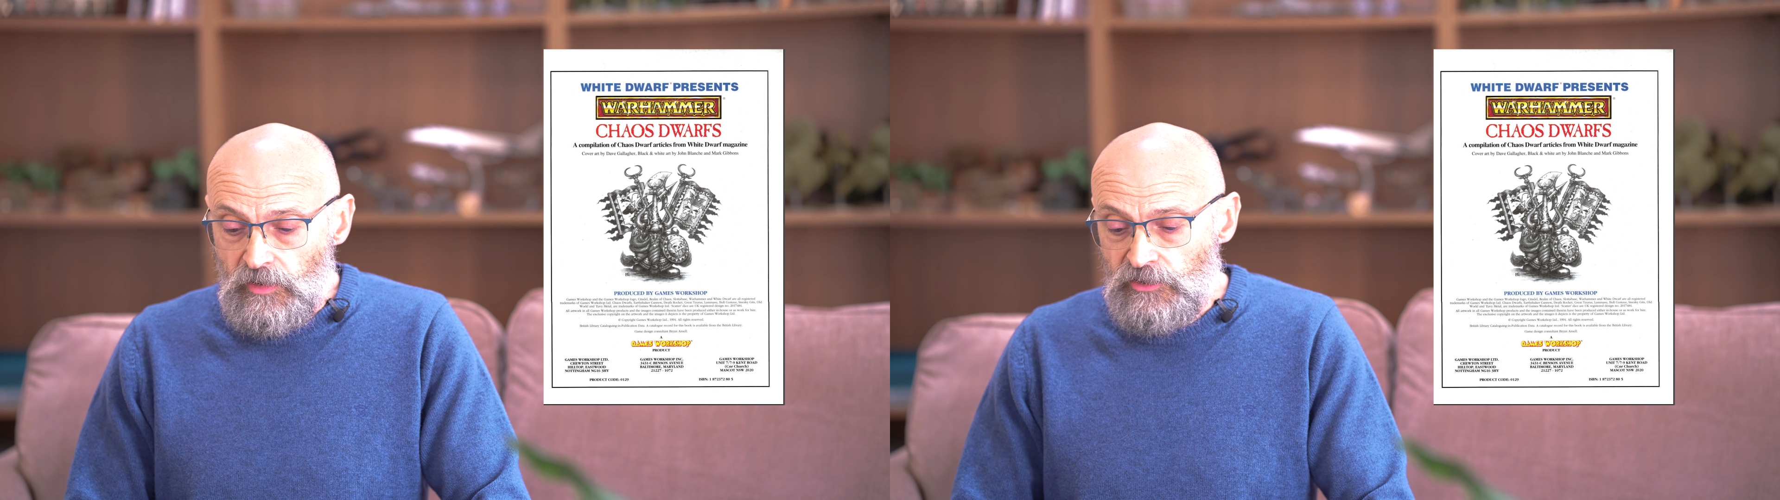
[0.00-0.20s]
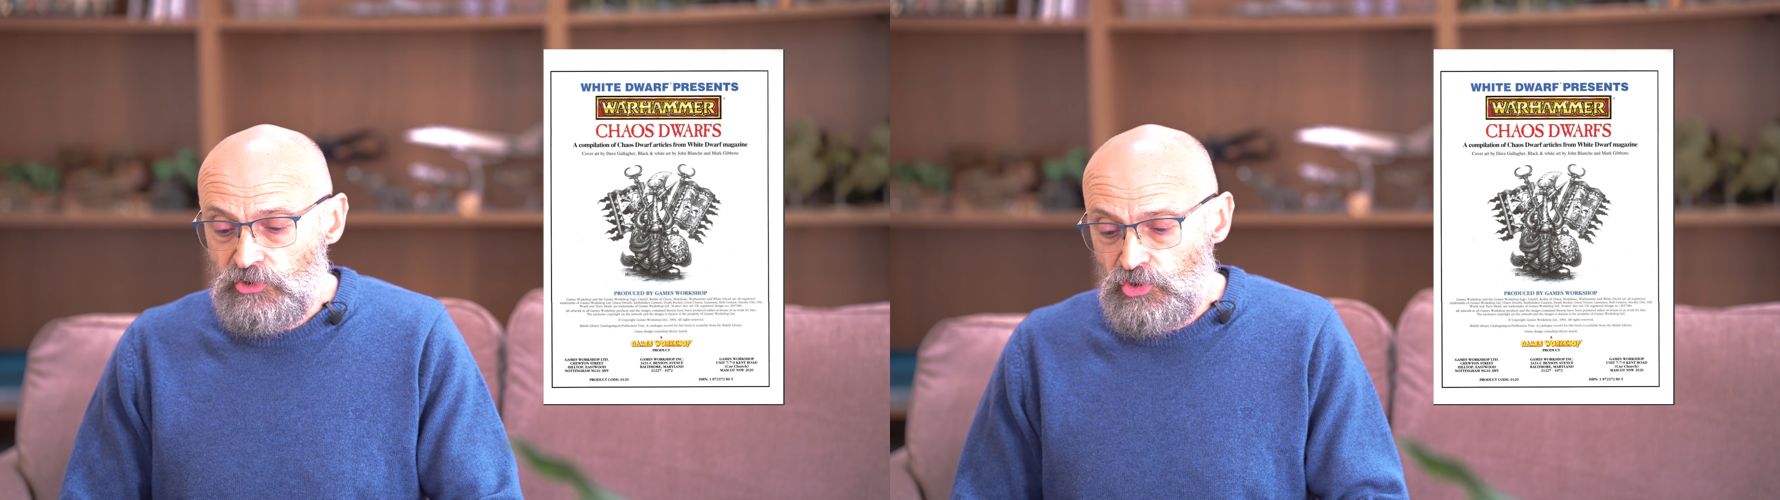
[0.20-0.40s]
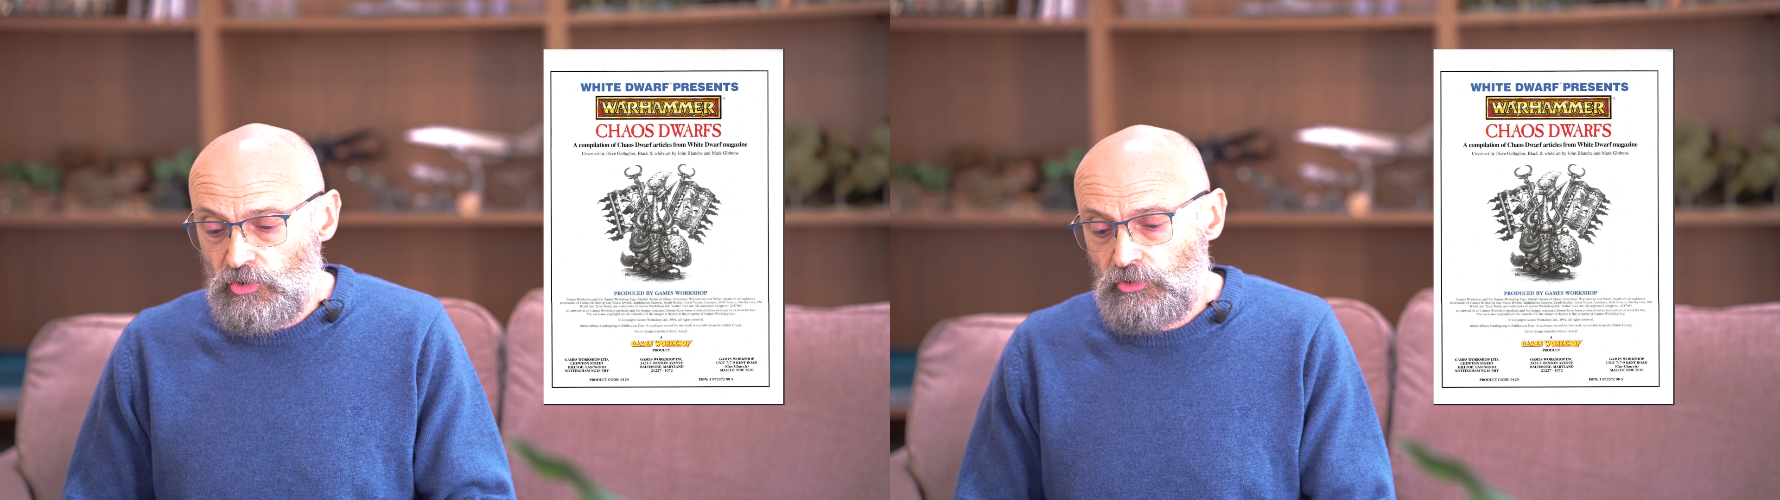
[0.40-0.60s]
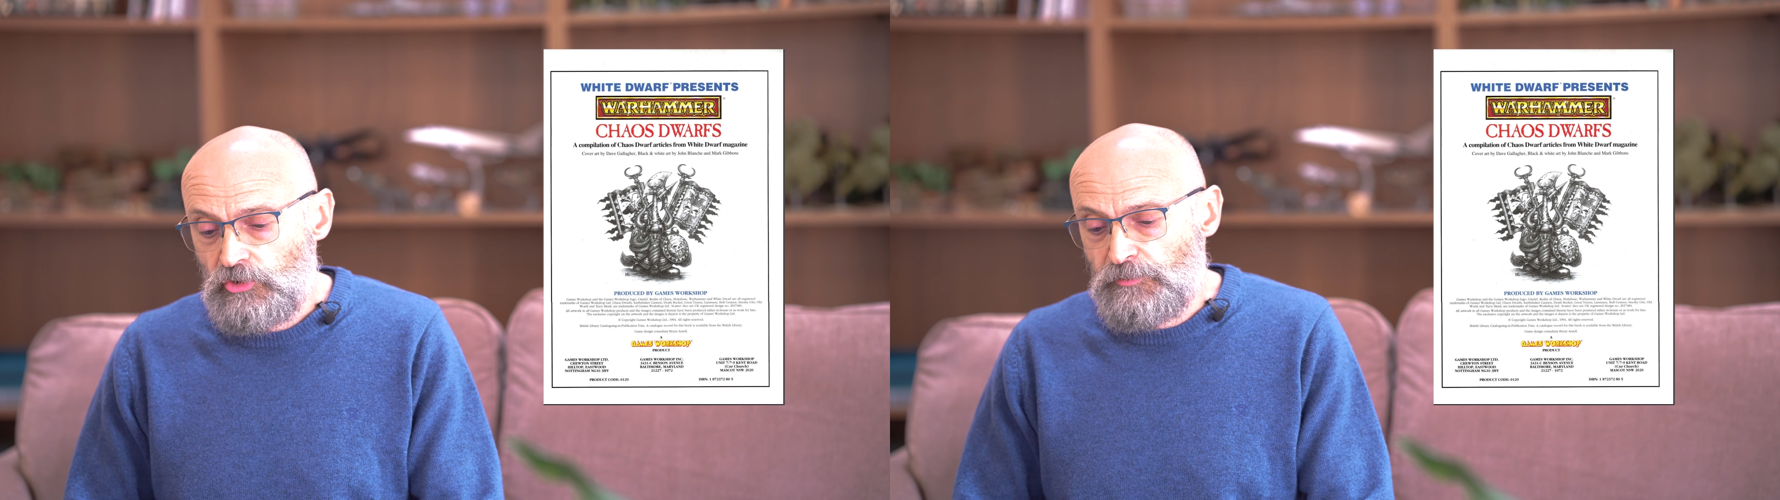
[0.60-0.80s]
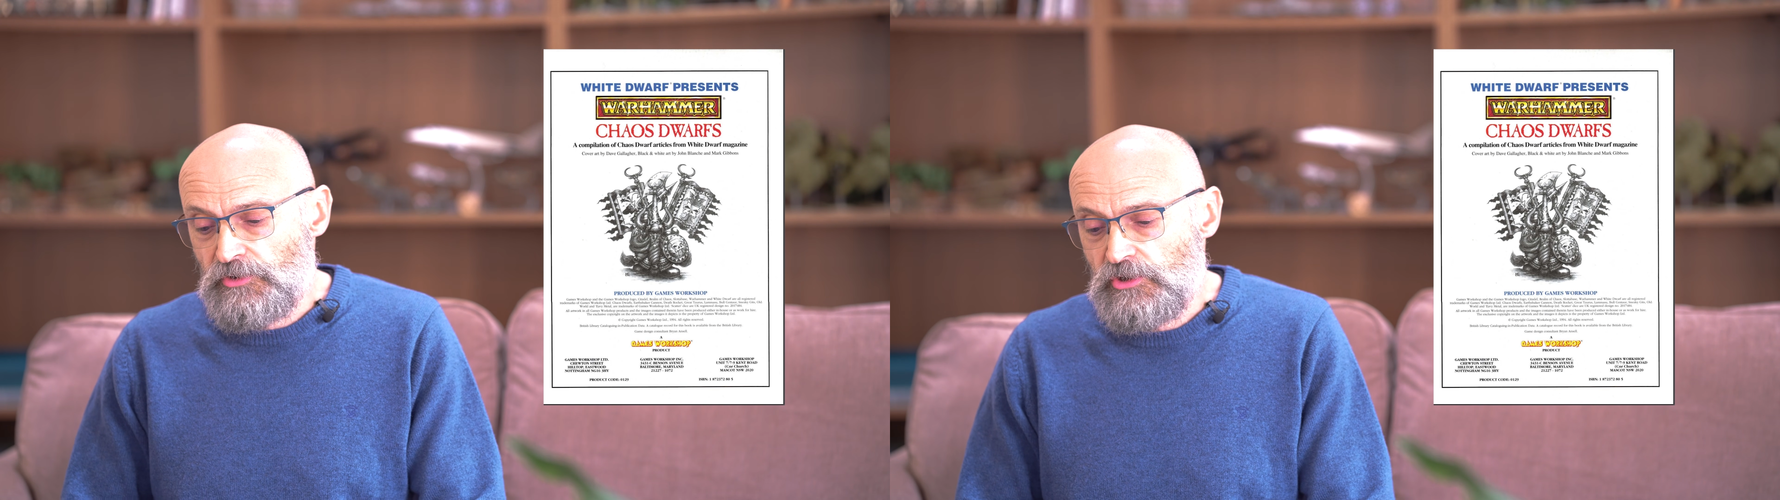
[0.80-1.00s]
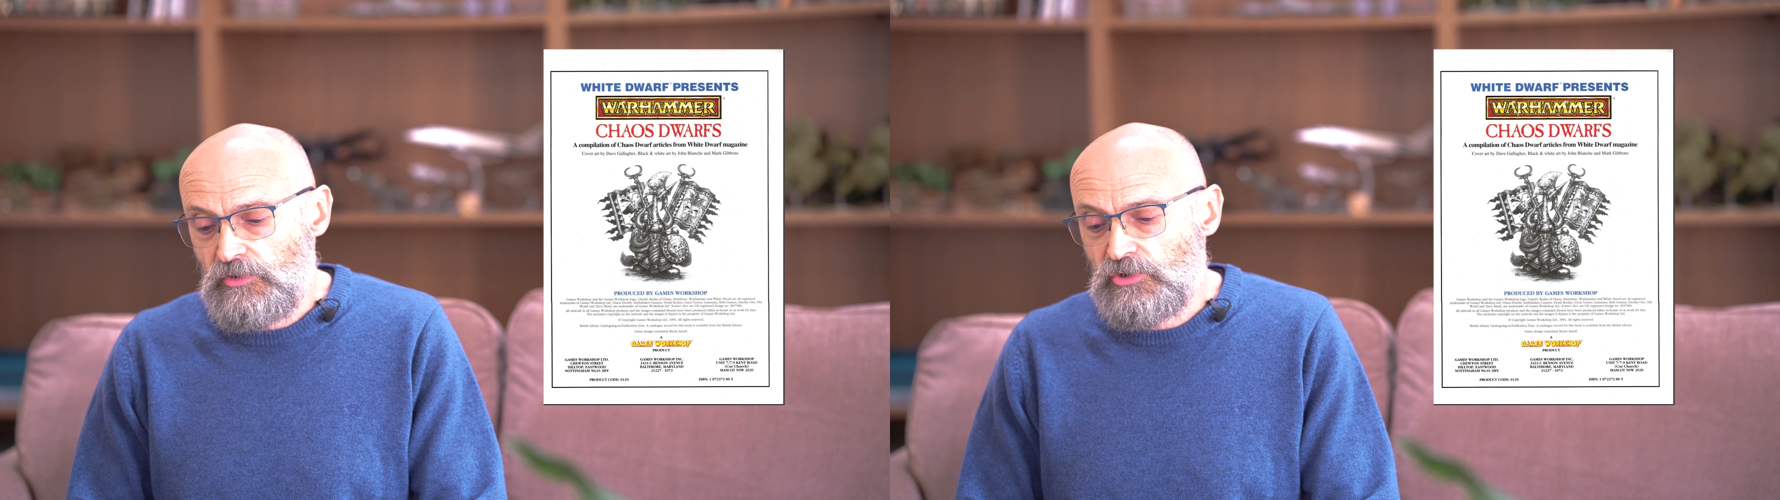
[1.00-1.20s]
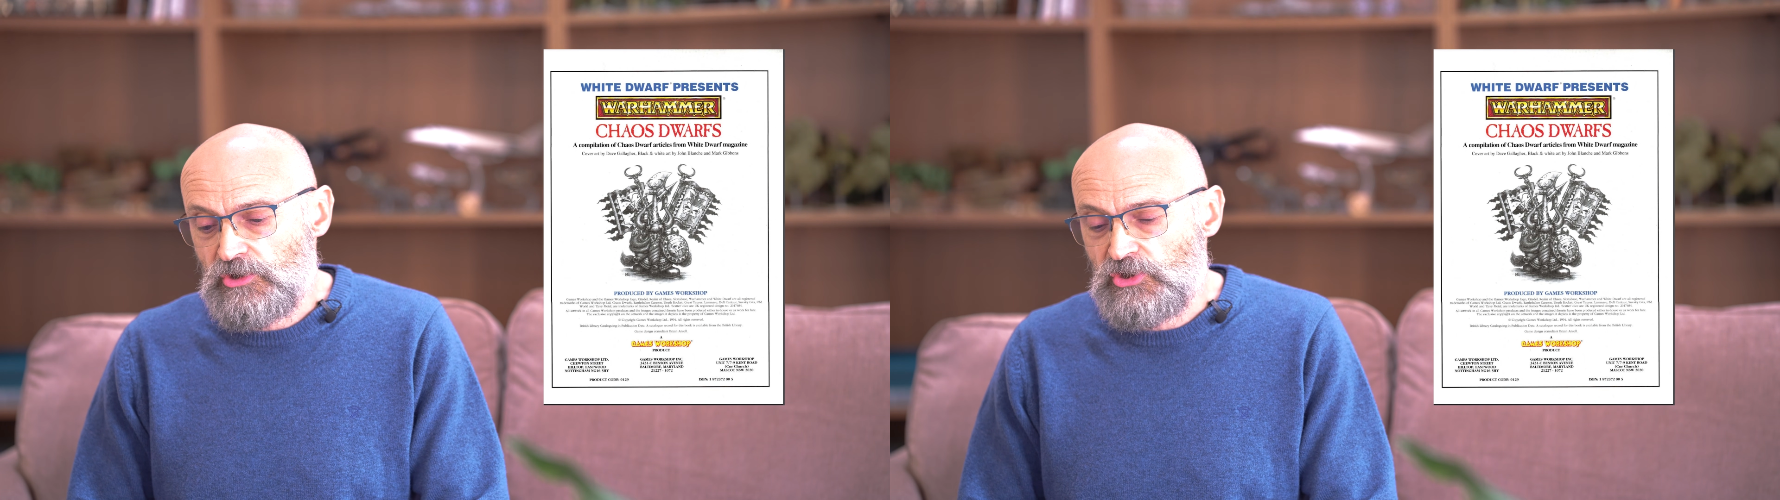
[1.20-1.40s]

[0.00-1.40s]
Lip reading: and John had produced a